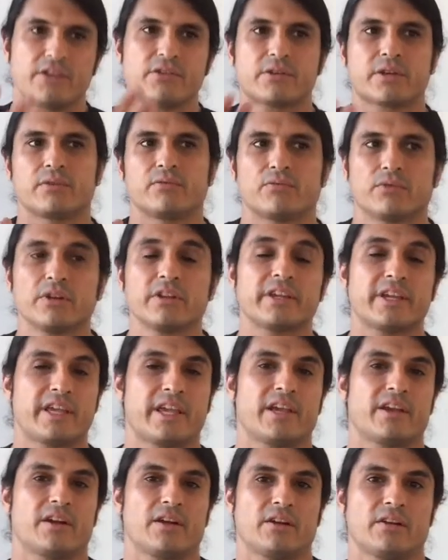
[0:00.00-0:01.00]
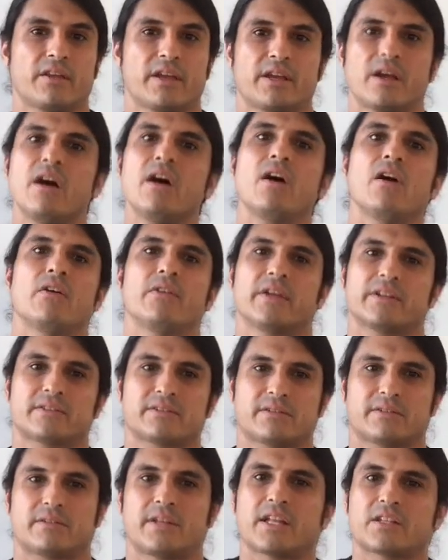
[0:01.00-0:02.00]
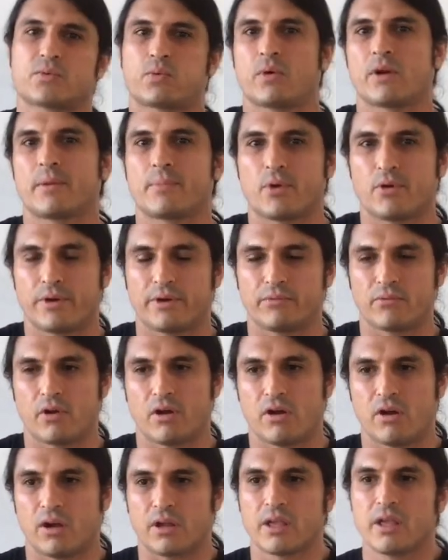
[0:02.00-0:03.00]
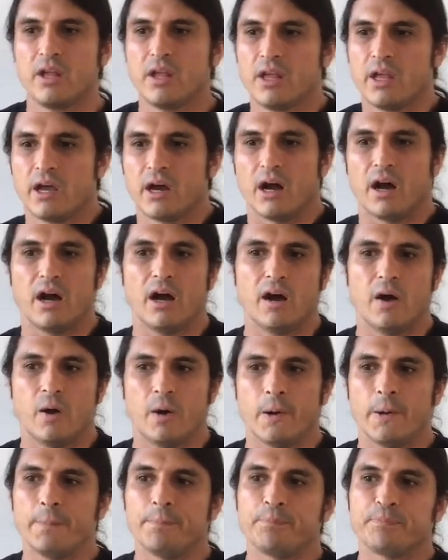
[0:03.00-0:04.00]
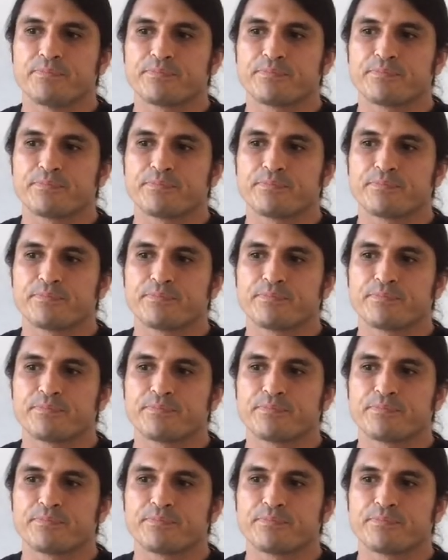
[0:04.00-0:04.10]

you can really hear, like, oh, that's where I'm going wrong. Let